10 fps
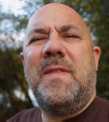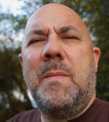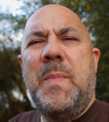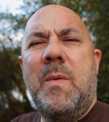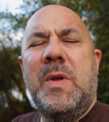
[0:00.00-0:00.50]

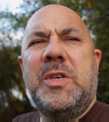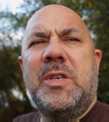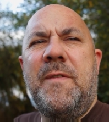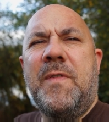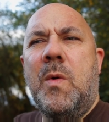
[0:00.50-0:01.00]
The bit which
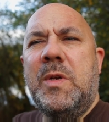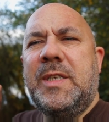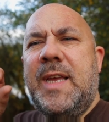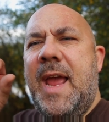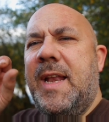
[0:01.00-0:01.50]
is difficult is
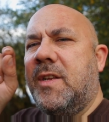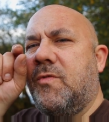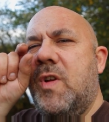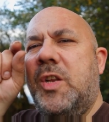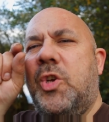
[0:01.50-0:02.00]
getting it
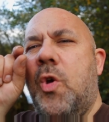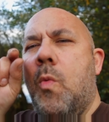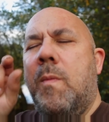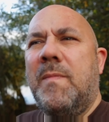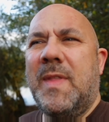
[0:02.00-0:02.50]
really
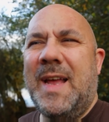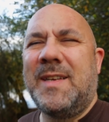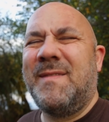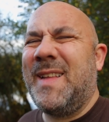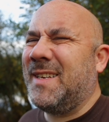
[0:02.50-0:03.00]
short.
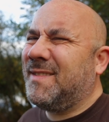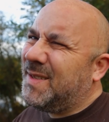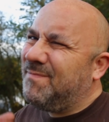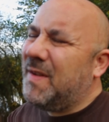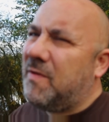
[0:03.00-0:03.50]
That's
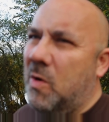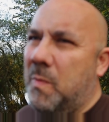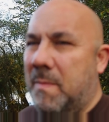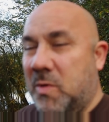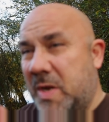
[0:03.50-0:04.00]
the difficult
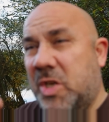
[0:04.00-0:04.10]
bit. But when